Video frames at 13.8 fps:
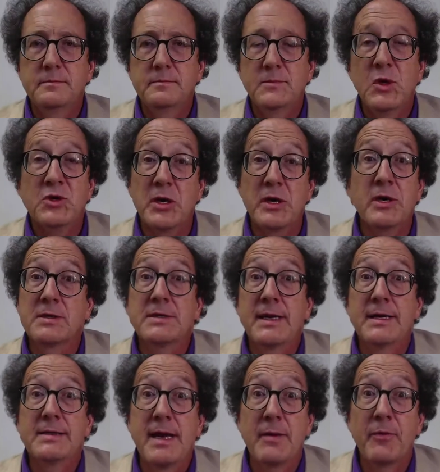So here's an
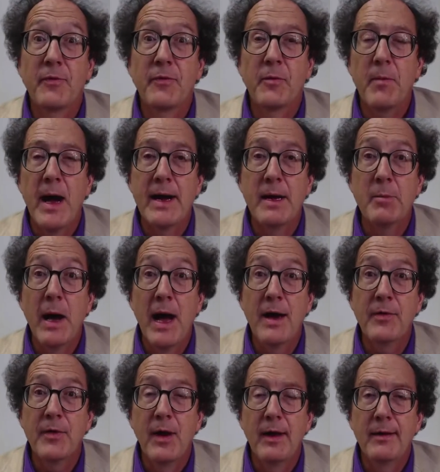example from Monty
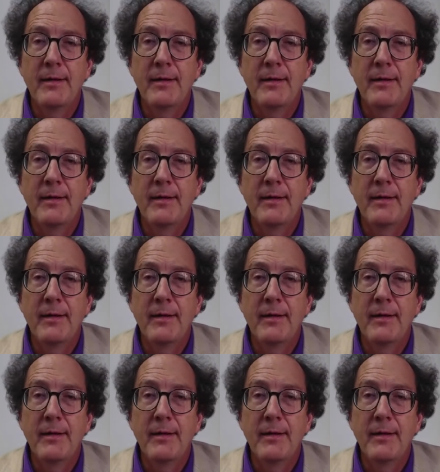Python.